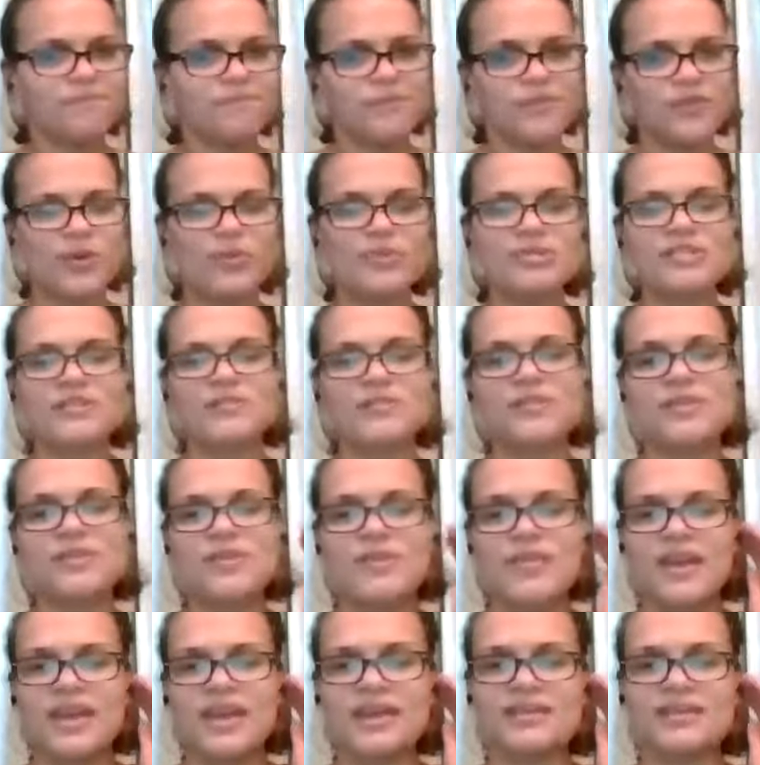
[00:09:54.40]
Those different
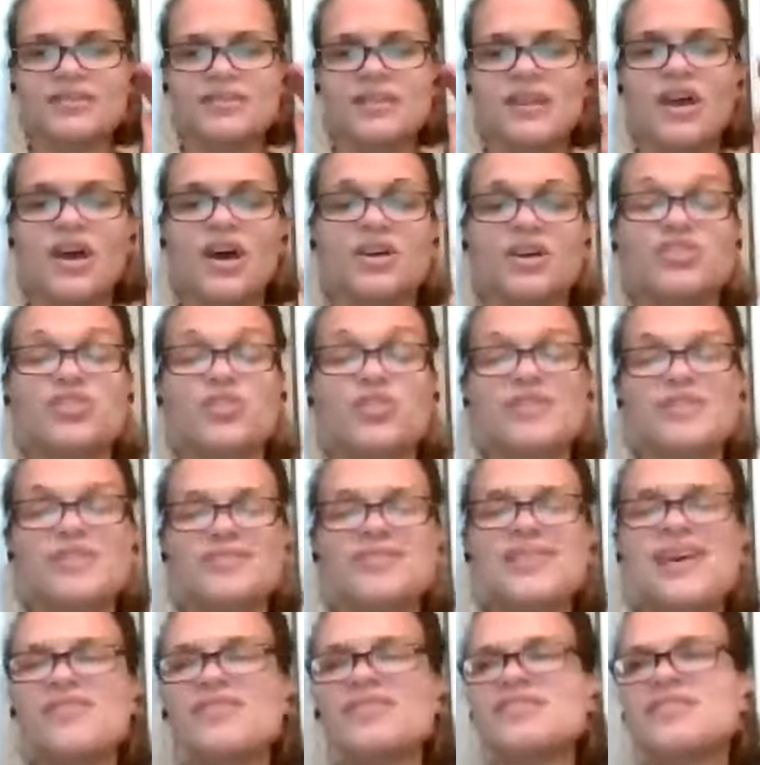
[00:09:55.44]
things. So the
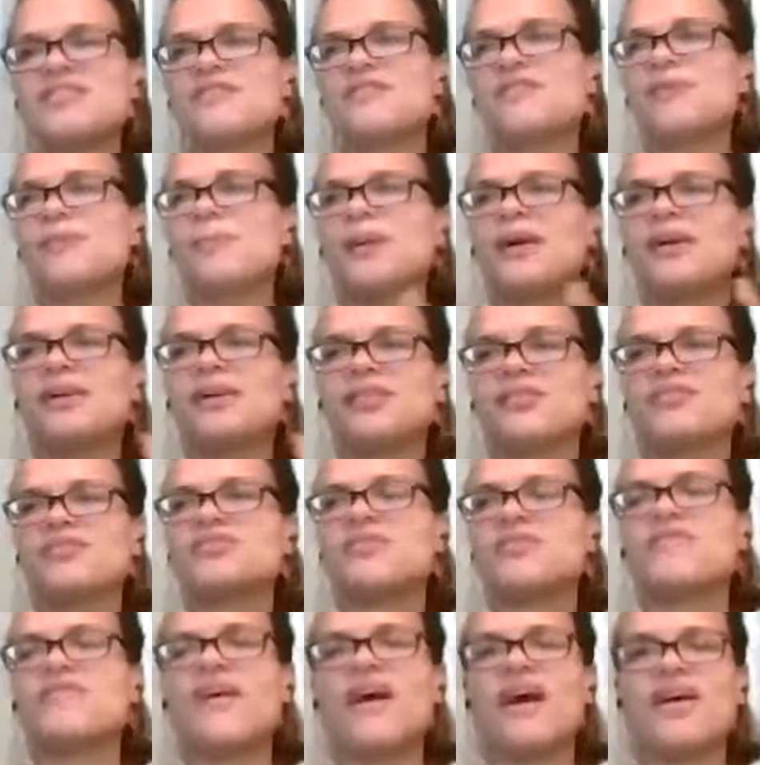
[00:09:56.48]
seven different pillars
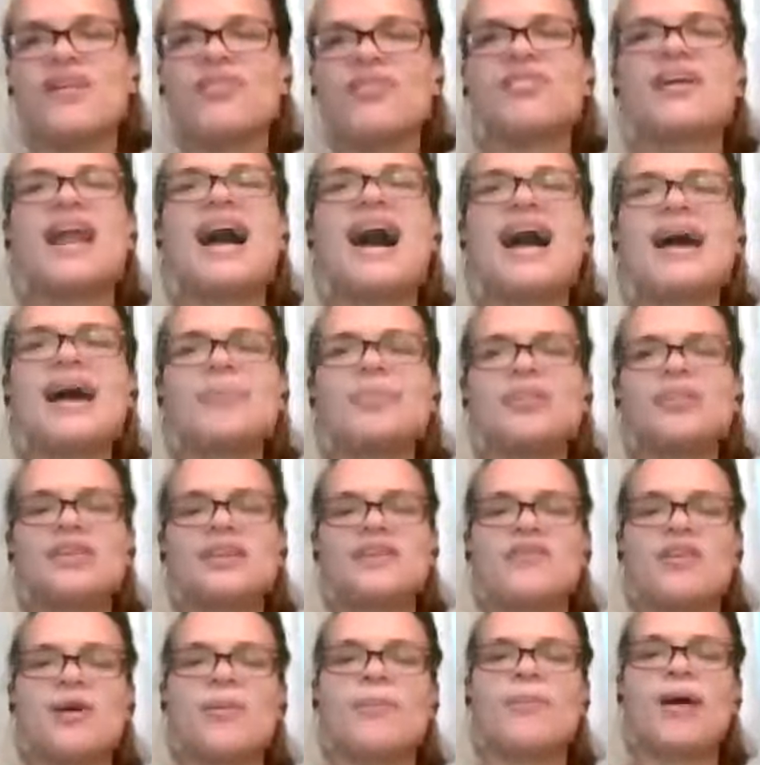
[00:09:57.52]
of health that I
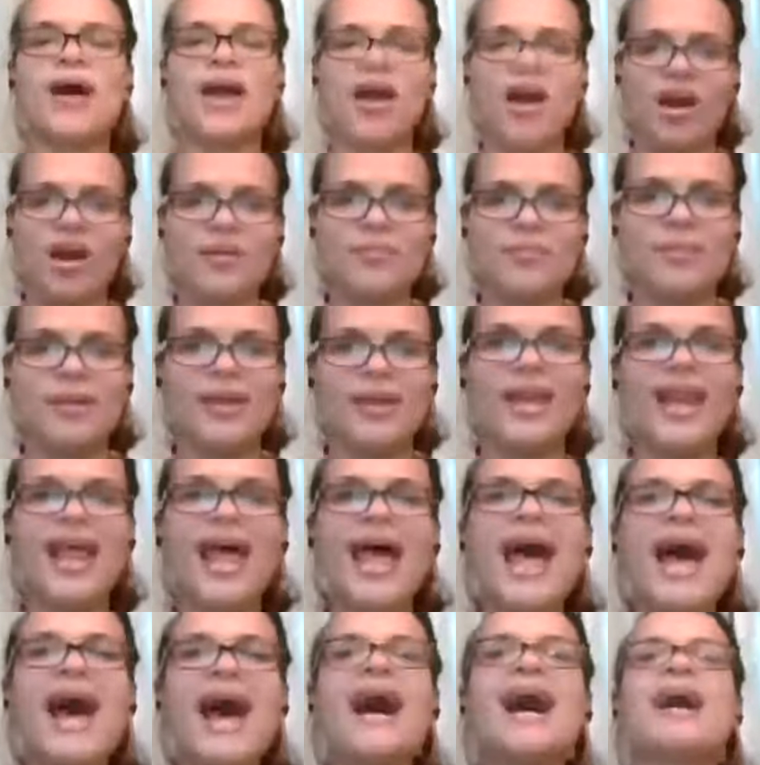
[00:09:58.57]
believe are my heartbeat,
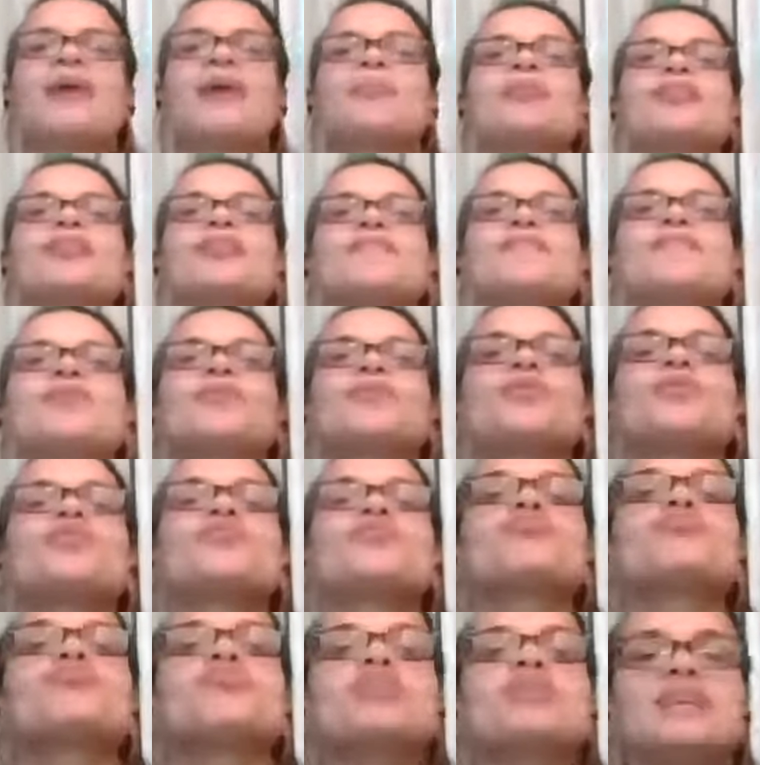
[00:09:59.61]
I believe that we
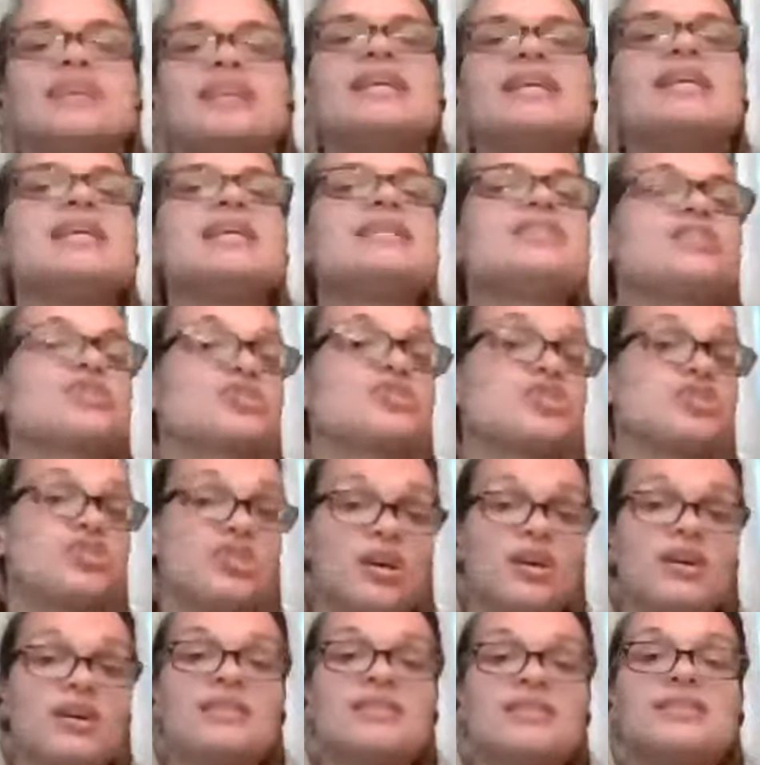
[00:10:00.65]
really need to
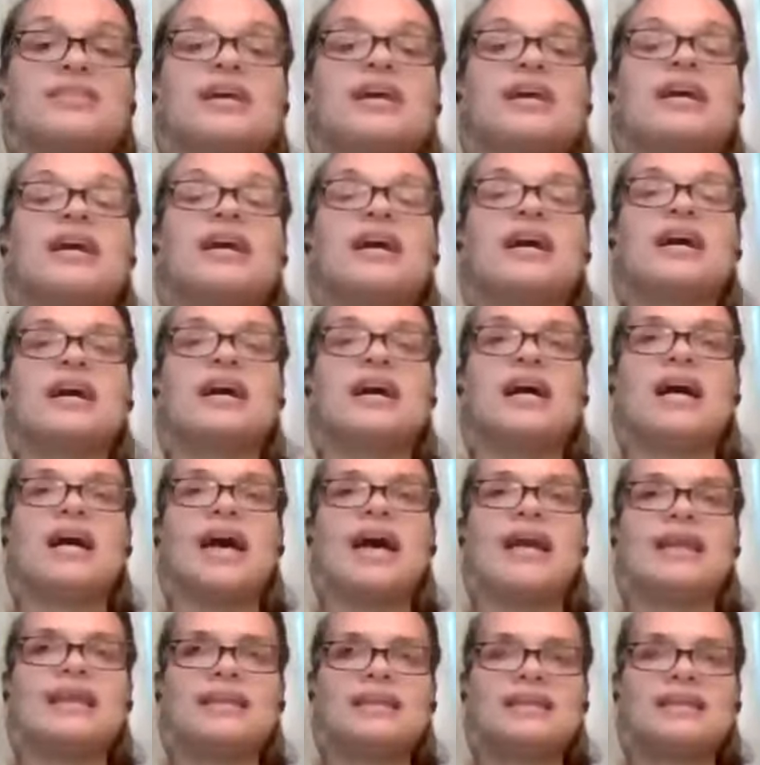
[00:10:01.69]
start
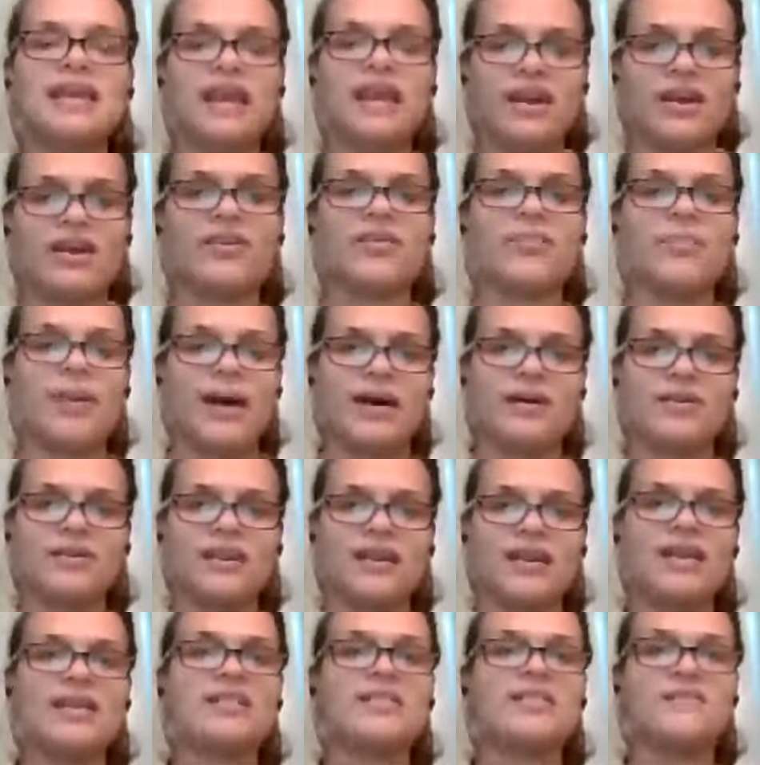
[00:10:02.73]
and care about
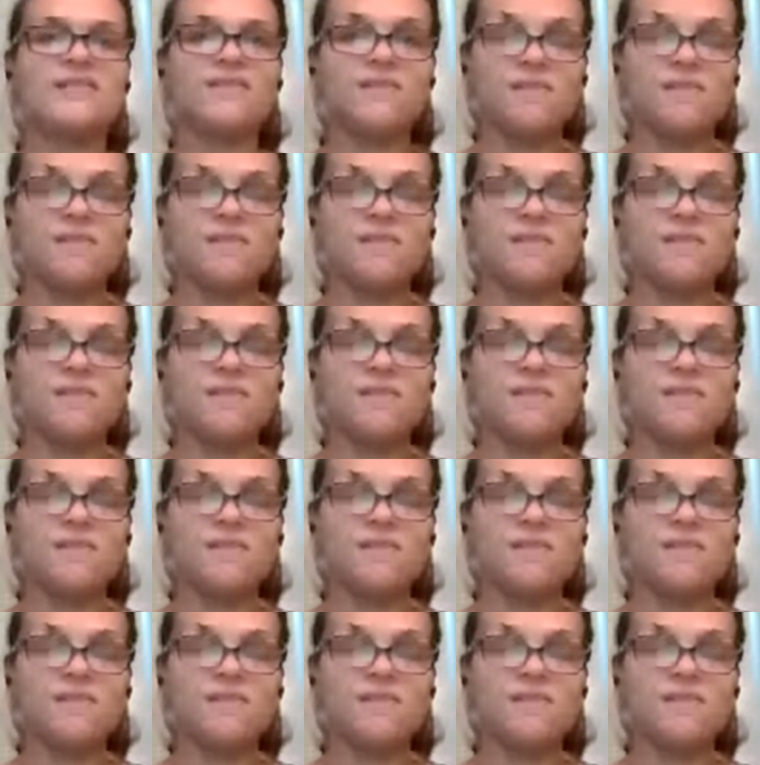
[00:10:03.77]
in the